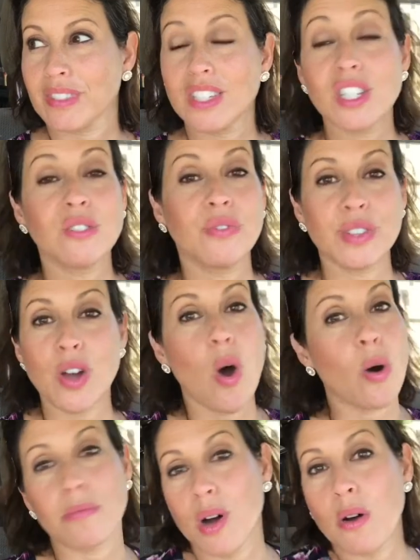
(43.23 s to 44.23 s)
just for the
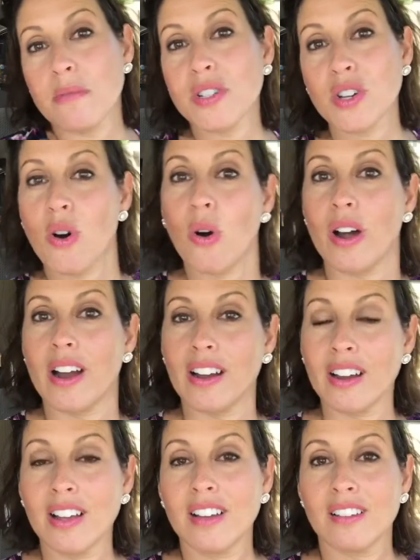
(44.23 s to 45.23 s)
home
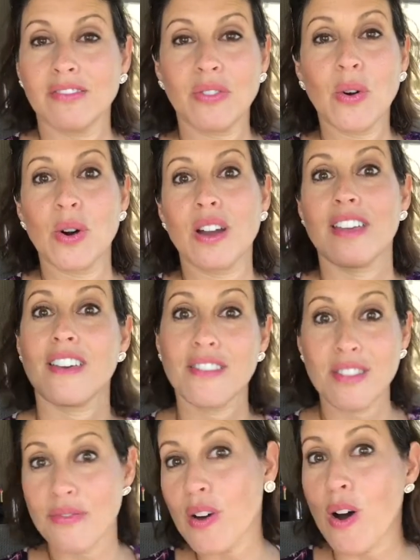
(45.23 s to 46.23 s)
decor for
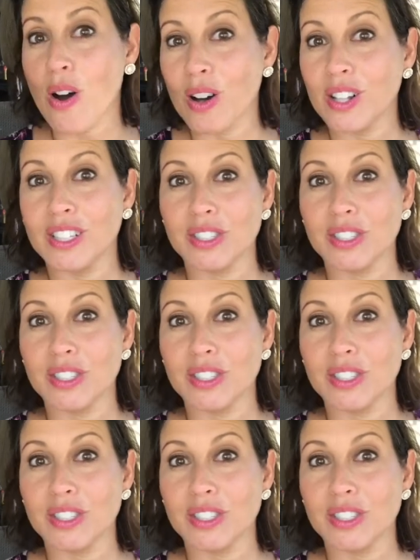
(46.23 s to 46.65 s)
the fall.